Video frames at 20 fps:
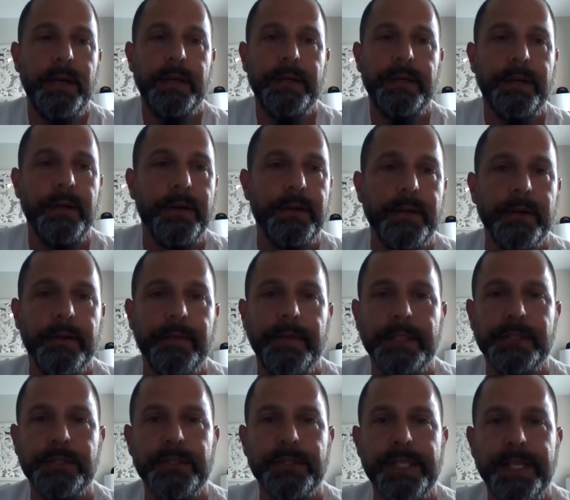you know your
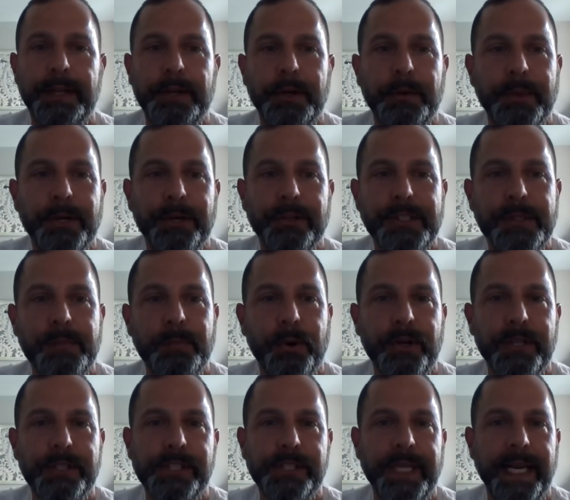officials in intramural
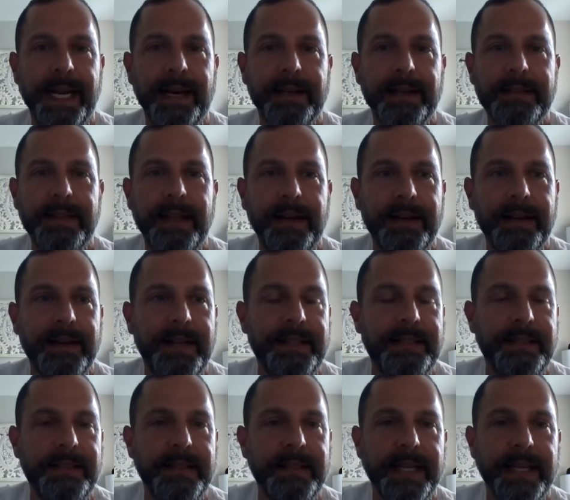sports you get out there
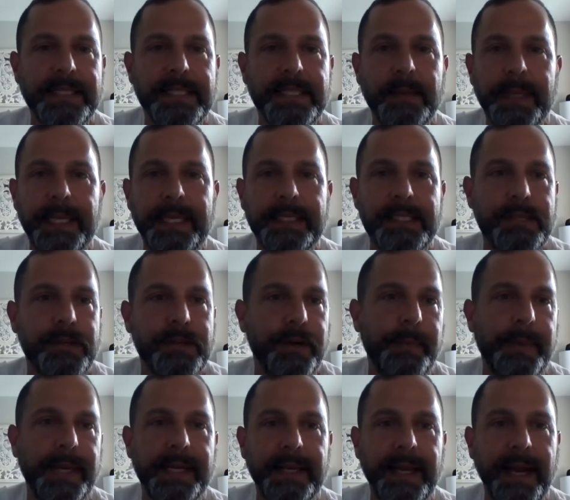and you get somebody
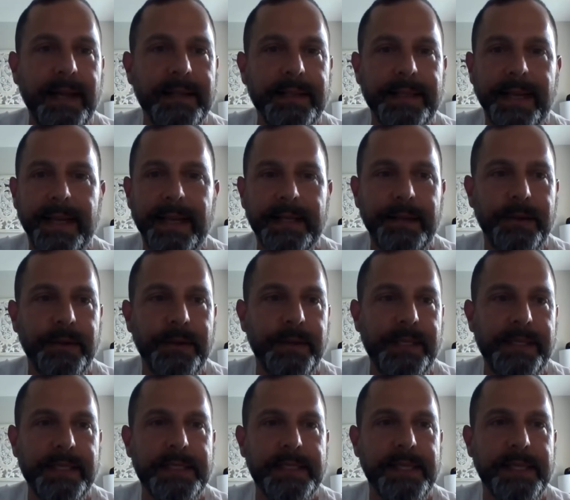screaming and yelling at you
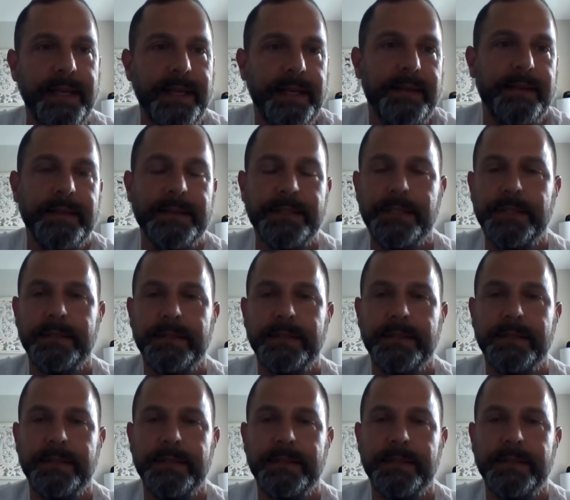and you say